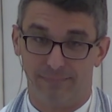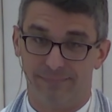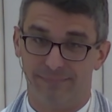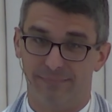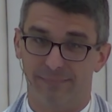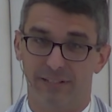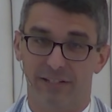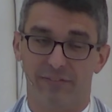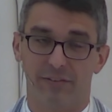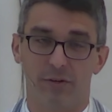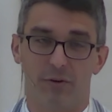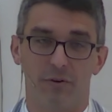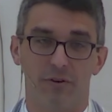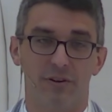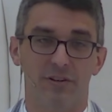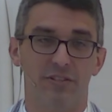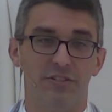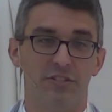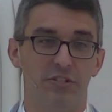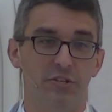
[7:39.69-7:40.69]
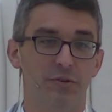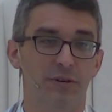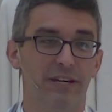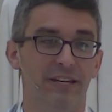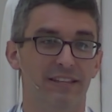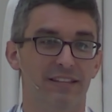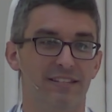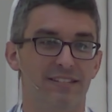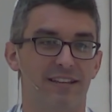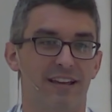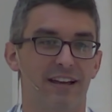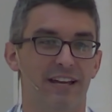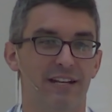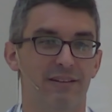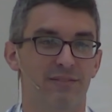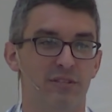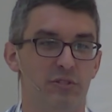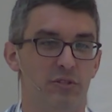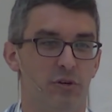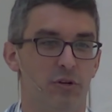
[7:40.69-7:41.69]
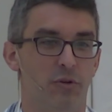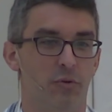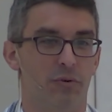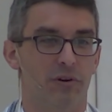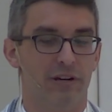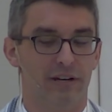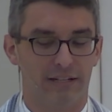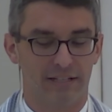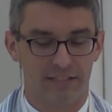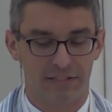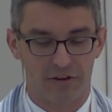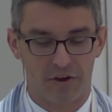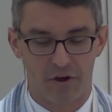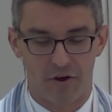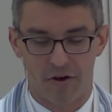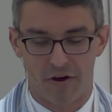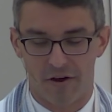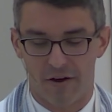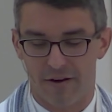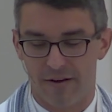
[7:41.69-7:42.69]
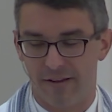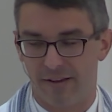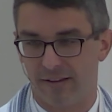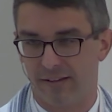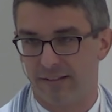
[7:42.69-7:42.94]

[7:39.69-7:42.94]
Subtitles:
But of course, doing this kind of soul work is hard.